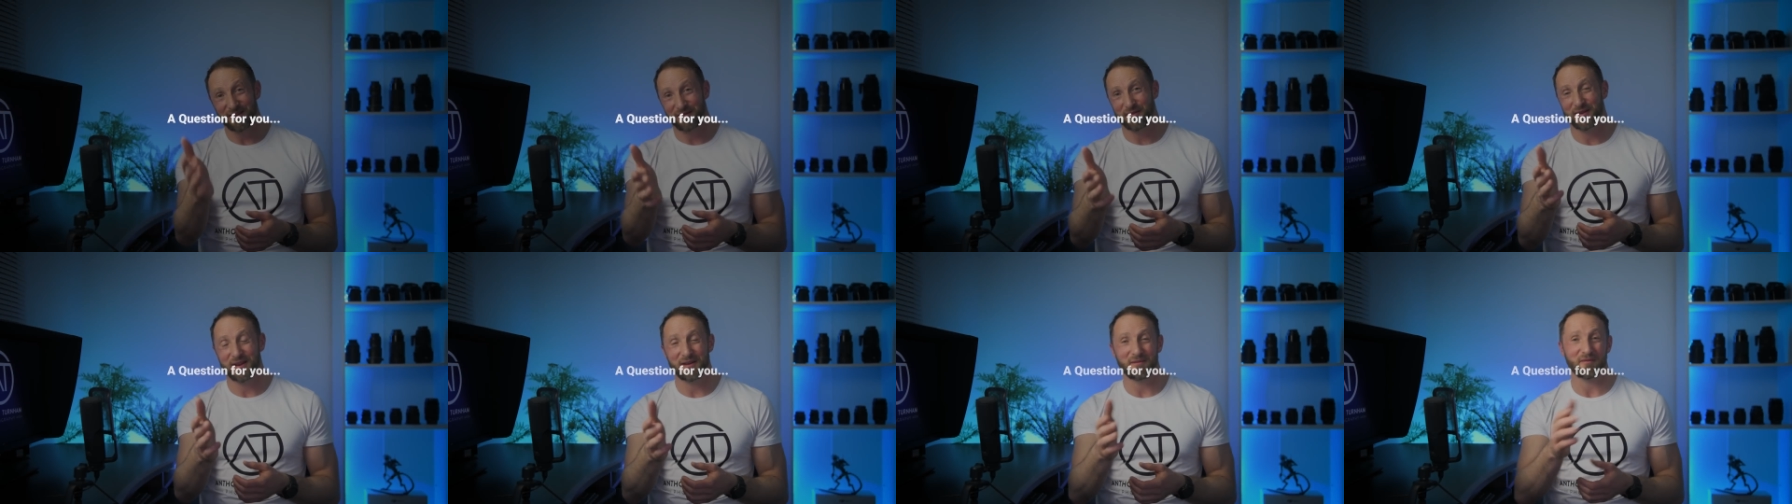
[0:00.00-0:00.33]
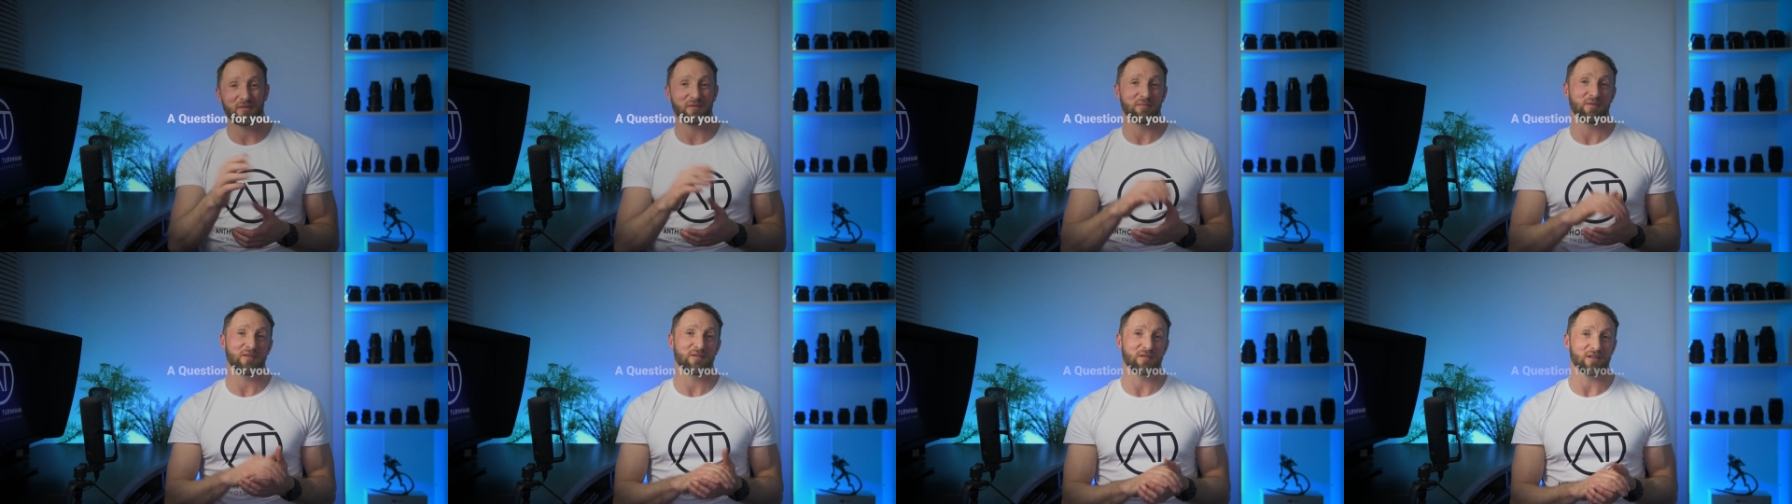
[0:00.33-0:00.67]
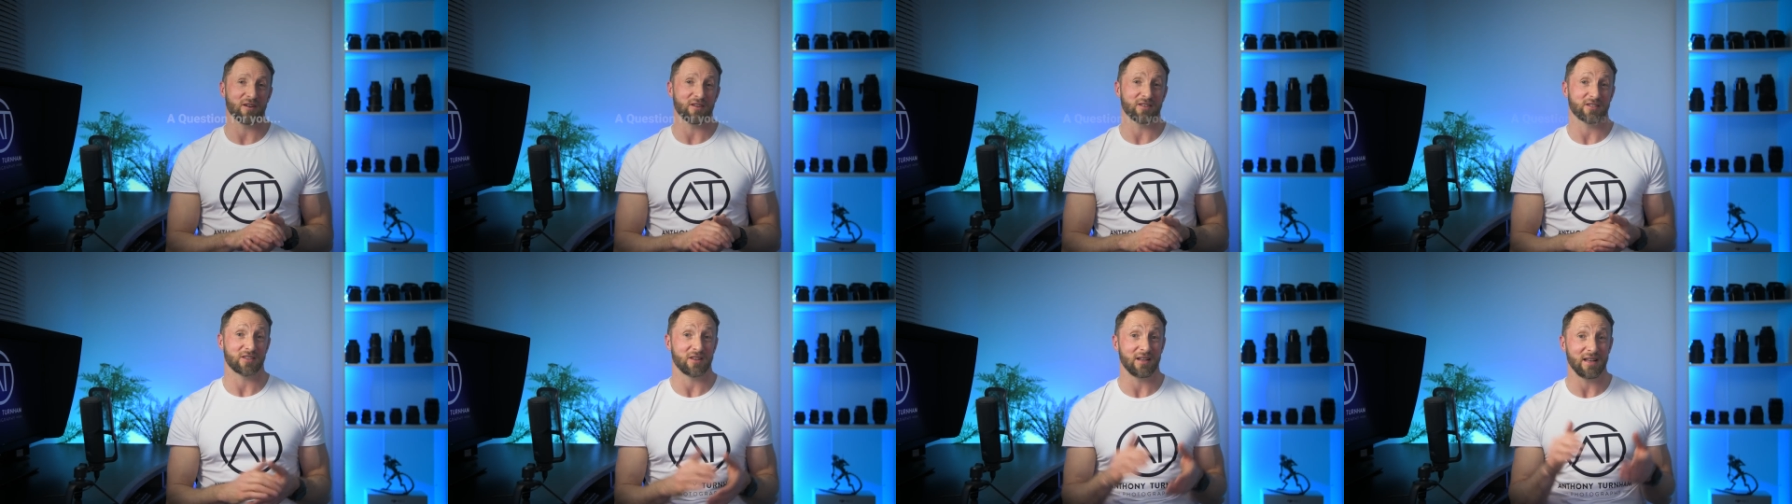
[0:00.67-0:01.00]
love hearing from you
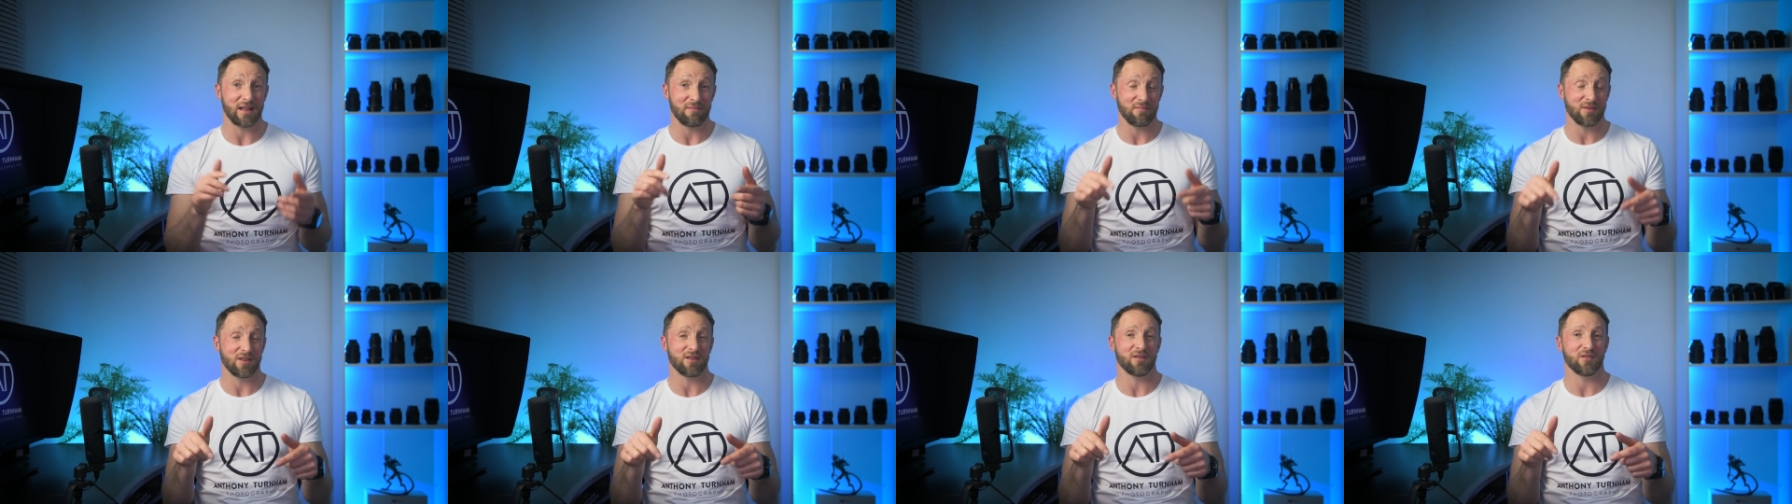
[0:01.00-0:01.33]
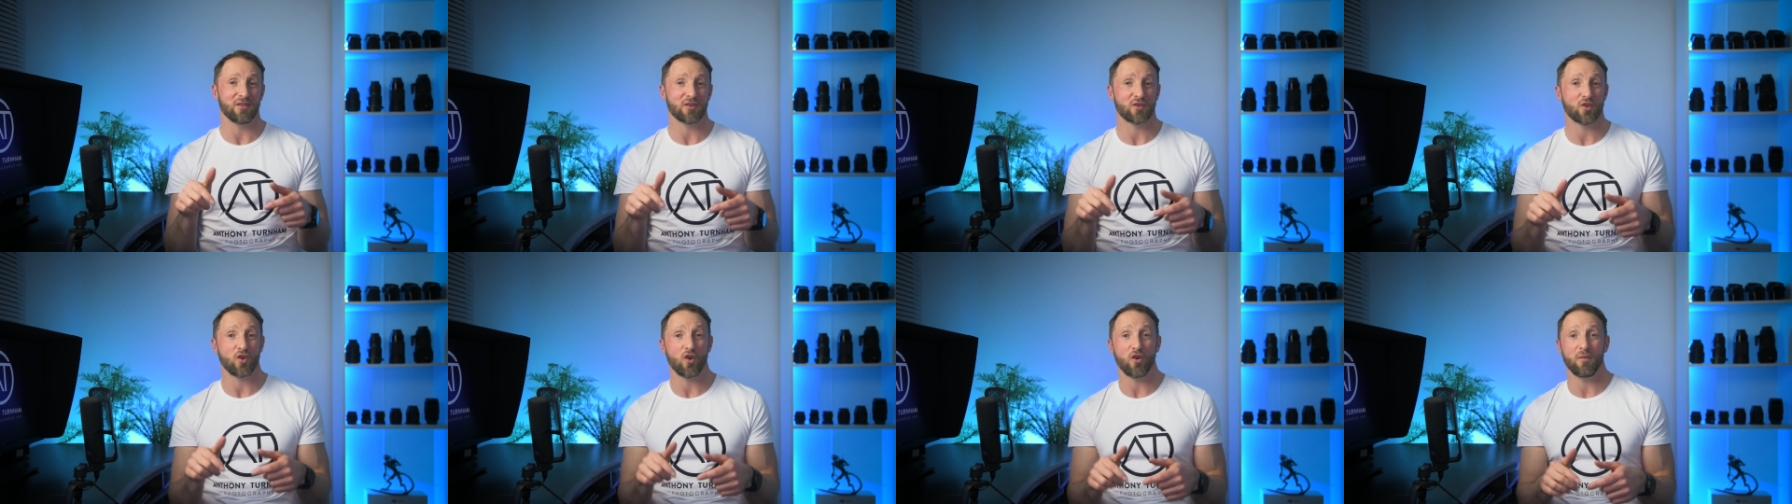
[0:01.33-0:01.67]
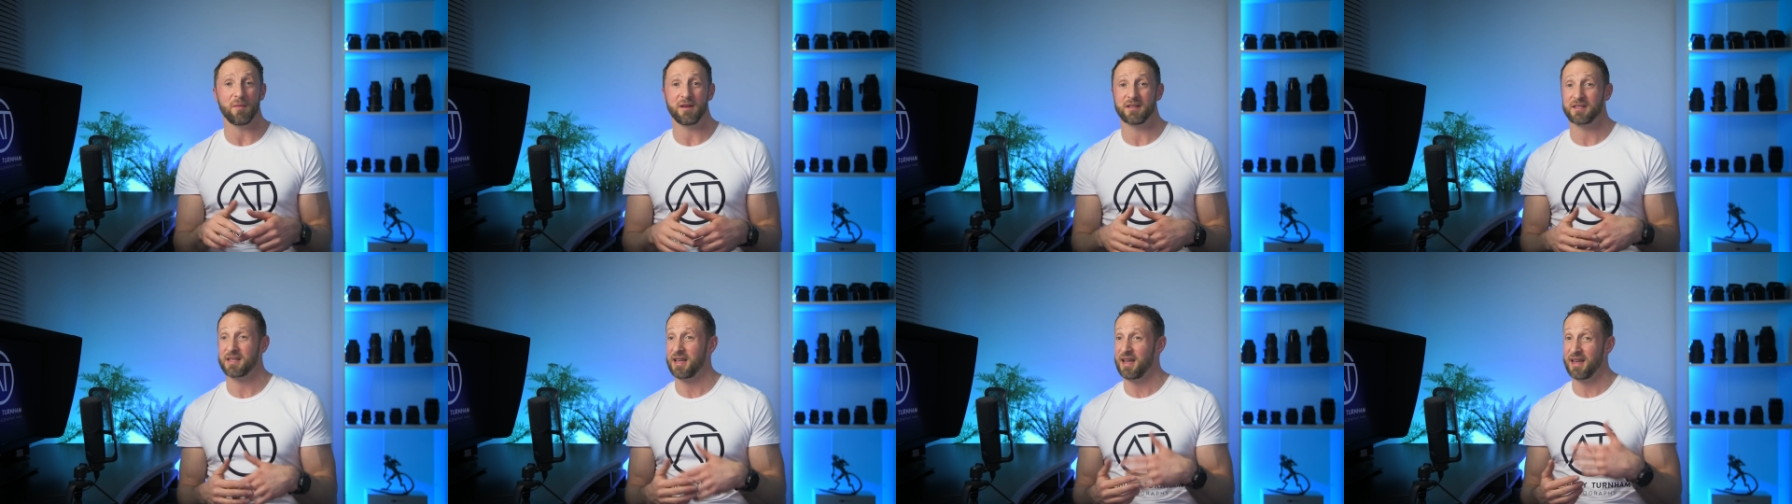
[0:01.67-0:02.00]
guys, so let me know in the
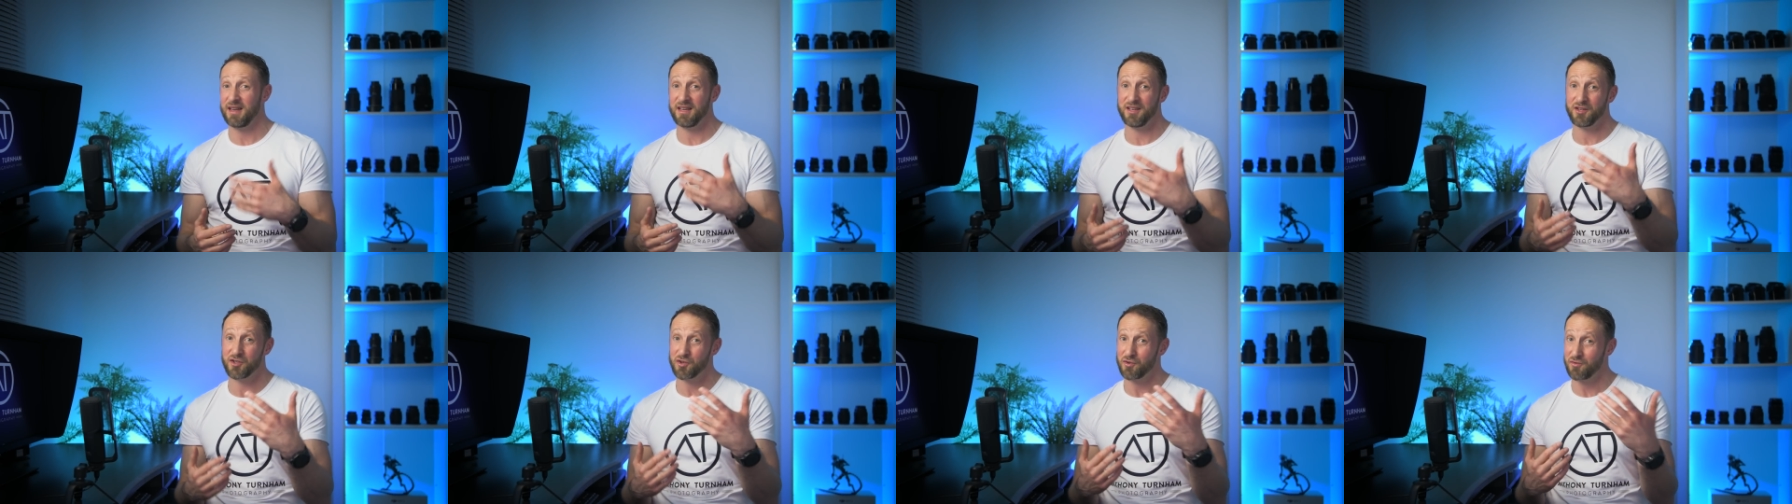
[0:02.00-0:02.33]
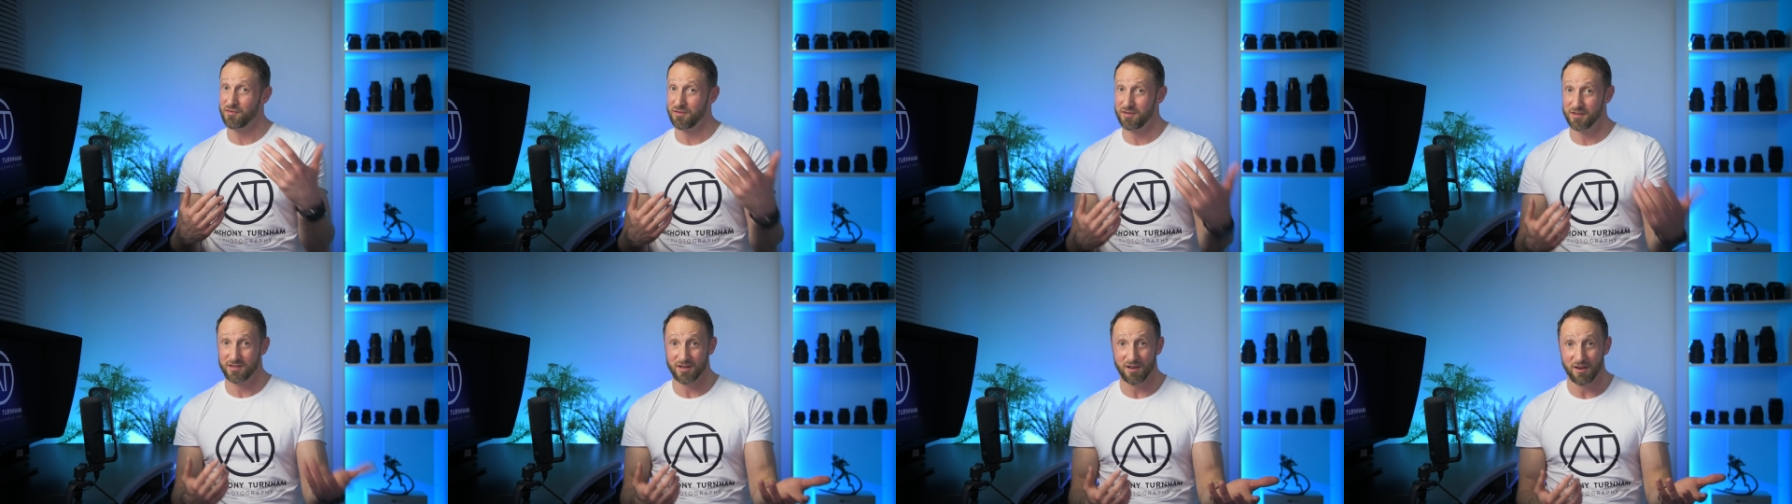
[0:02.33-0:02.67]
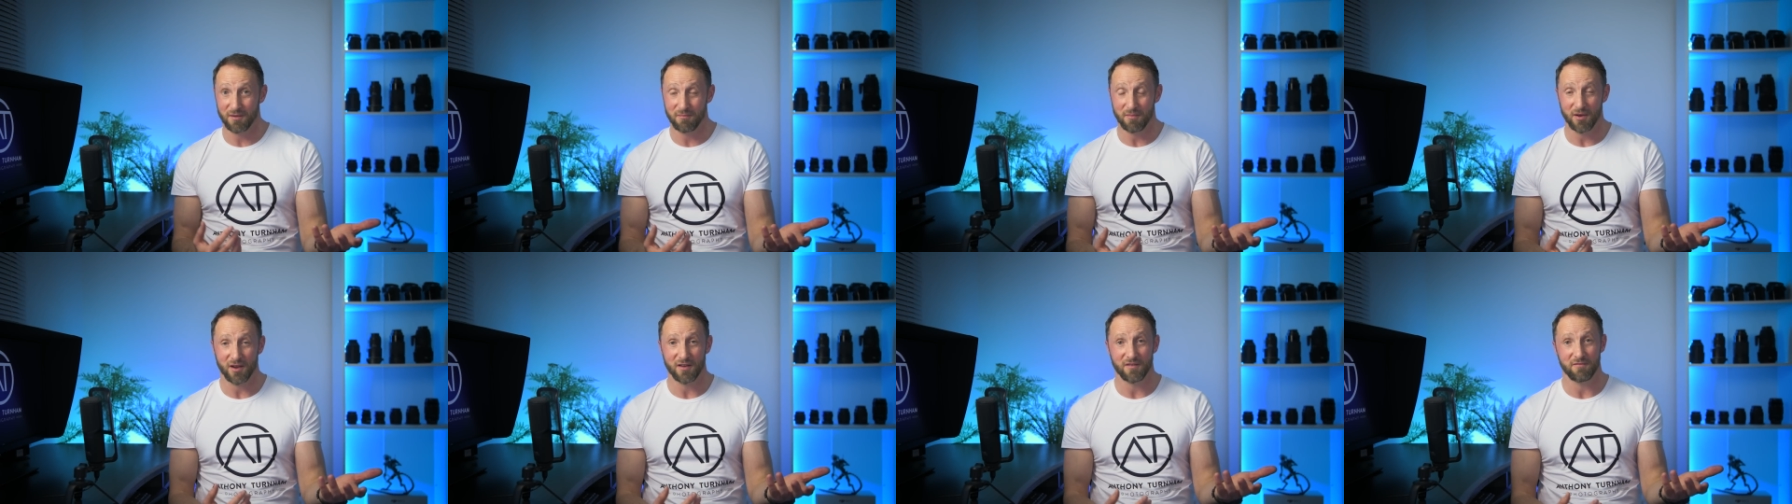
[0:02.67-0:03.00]
comments any genres that I
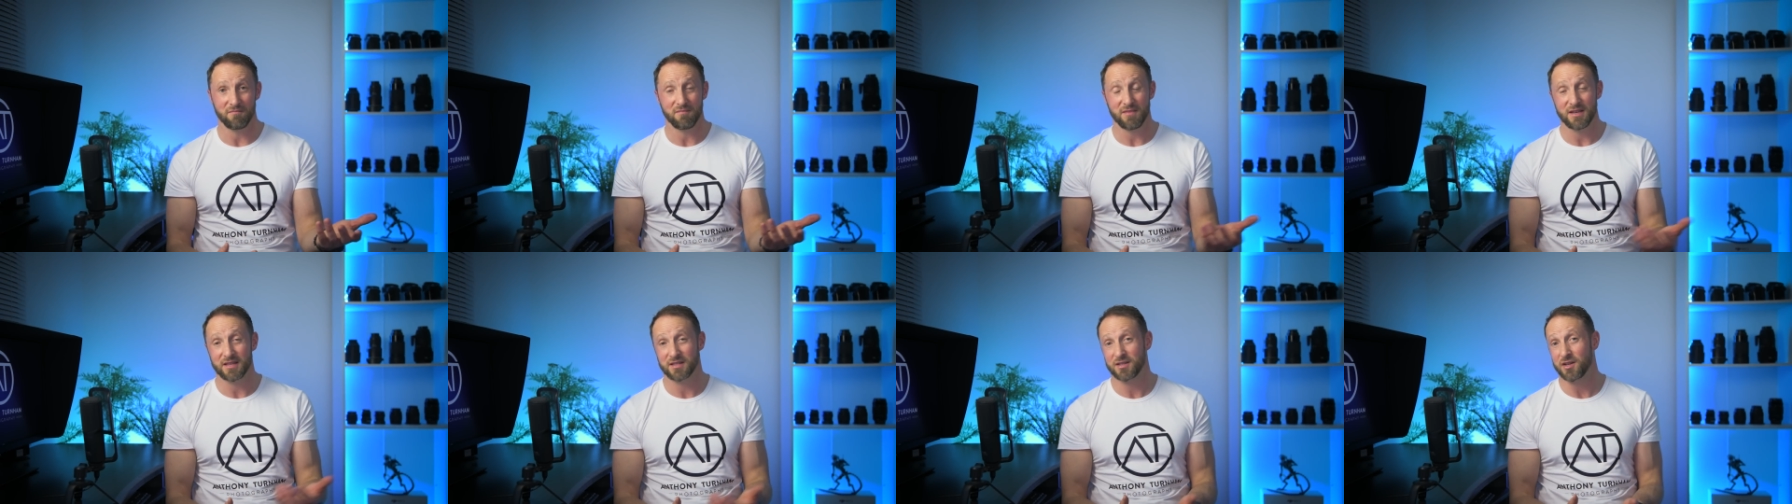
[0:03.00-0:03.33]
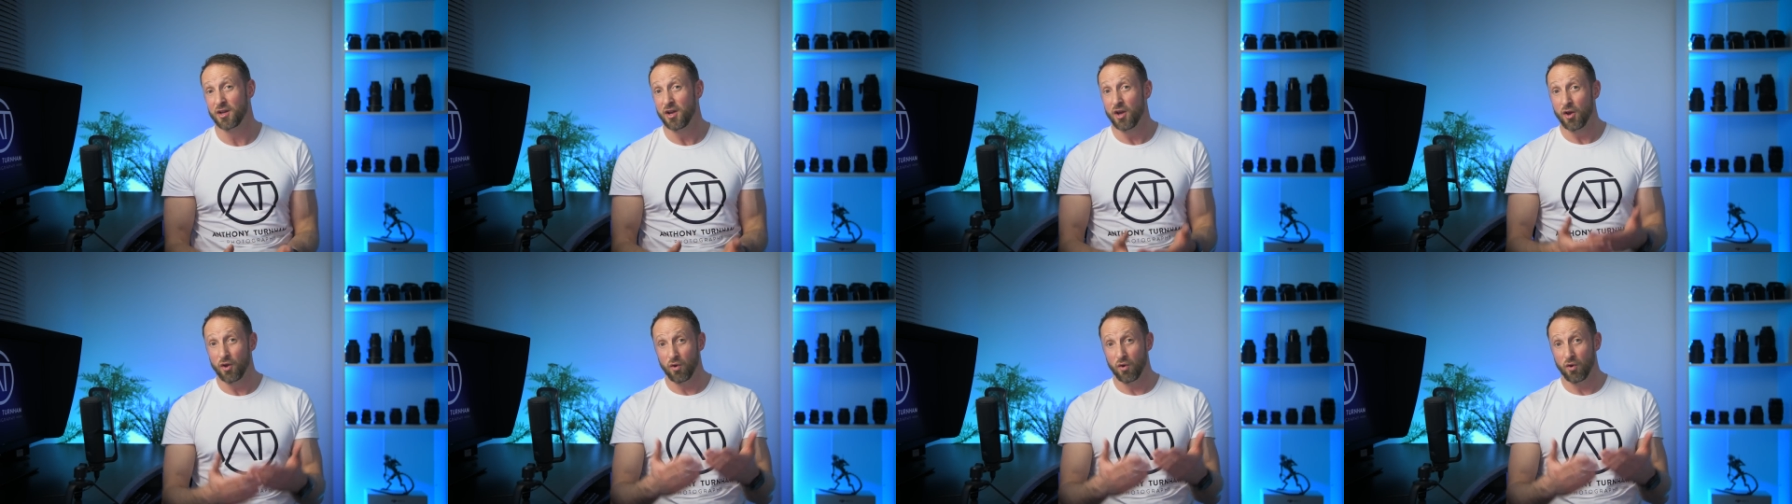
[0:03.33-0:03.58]
might have missed